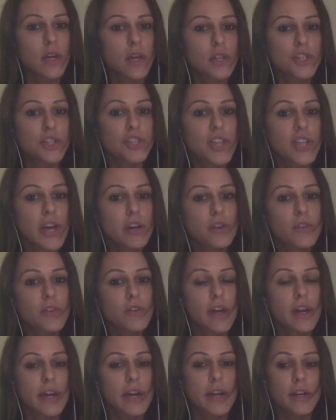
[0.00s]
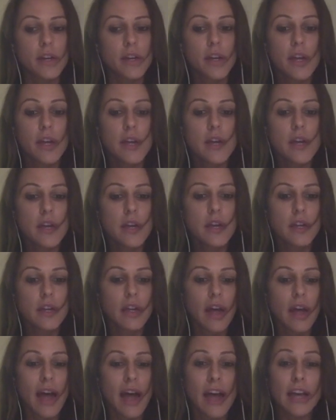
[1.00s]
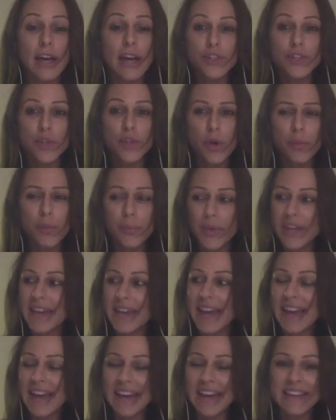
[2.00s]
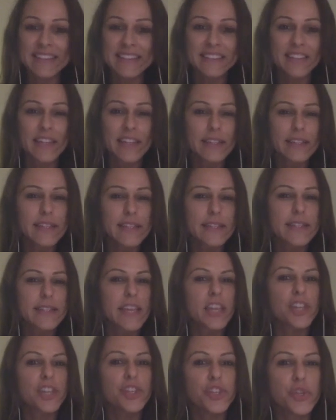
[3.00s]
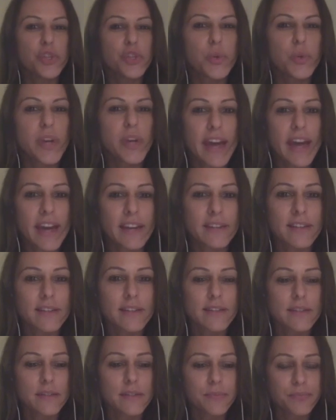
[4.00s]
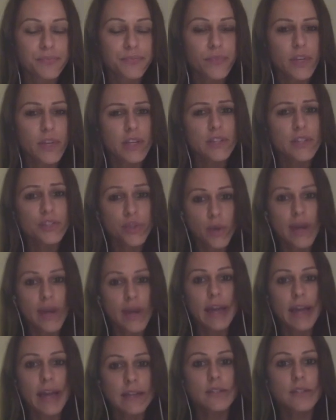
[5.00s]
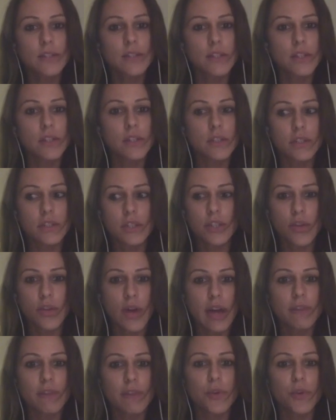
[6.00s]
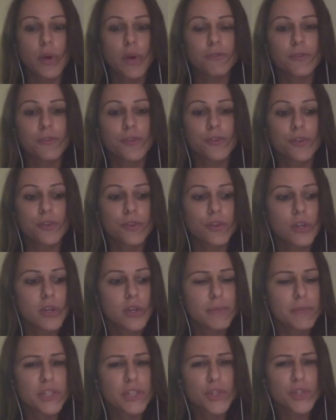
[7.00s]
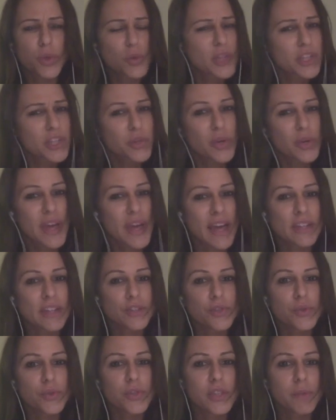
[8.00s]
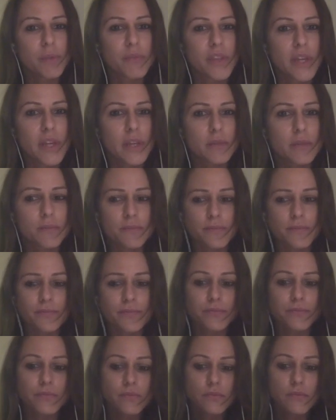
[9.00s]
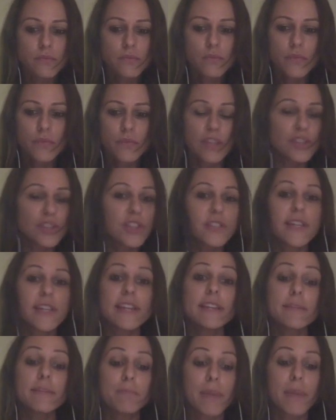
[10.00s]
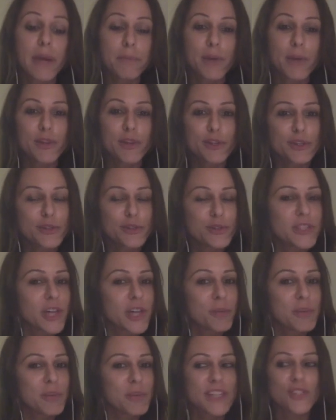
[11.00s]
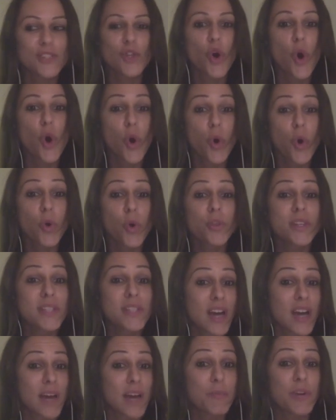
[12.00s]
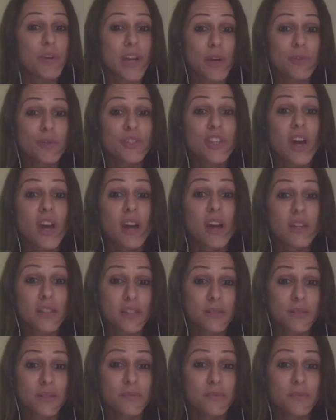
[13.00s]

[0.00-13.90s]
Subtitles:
chakra. And I saw a big hand like this saying, "You can't." And so I asked her, you know, "Have you ever been told that you can't do something?" And she said, "My mother used to tell me this all the time when I was young."